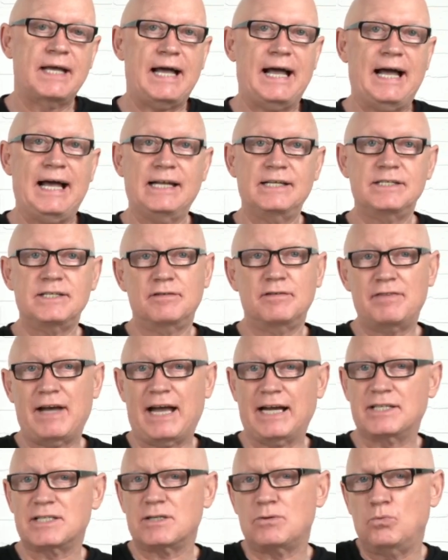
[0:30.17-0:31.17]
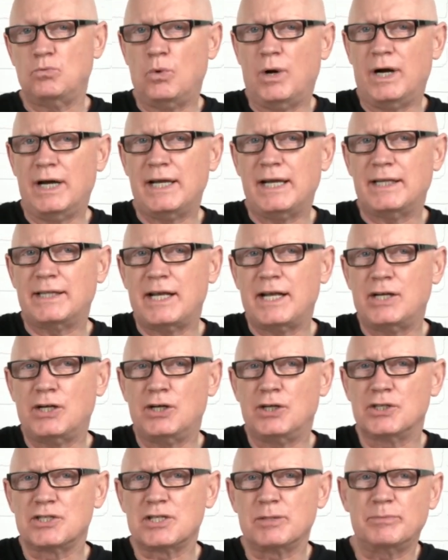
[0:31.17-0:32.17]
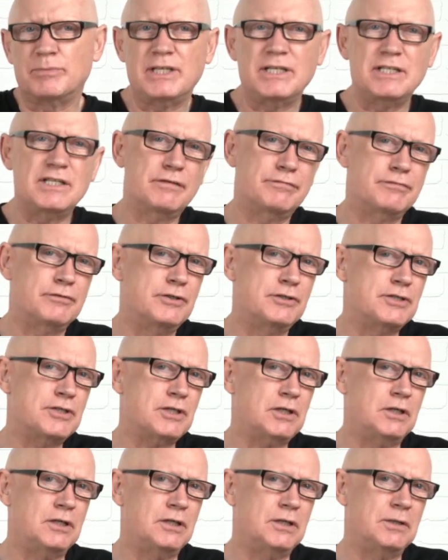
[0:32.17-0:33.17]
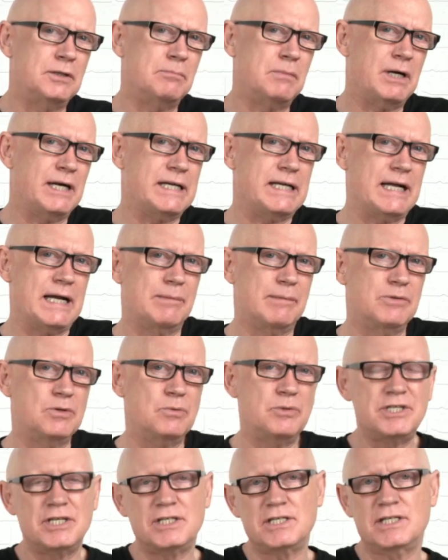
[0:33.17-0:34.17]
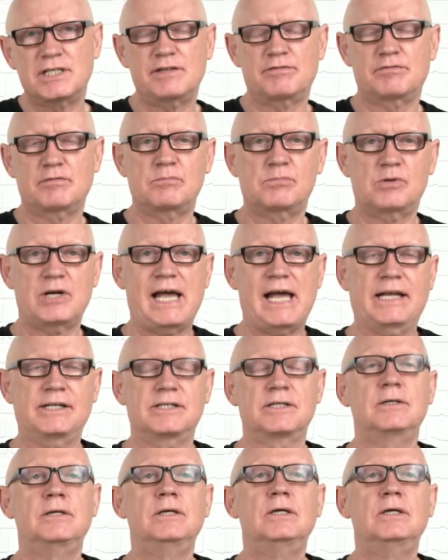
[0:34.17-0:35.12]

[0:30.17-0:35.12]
And in fact, why are they called something different on my camera, which is a different brand?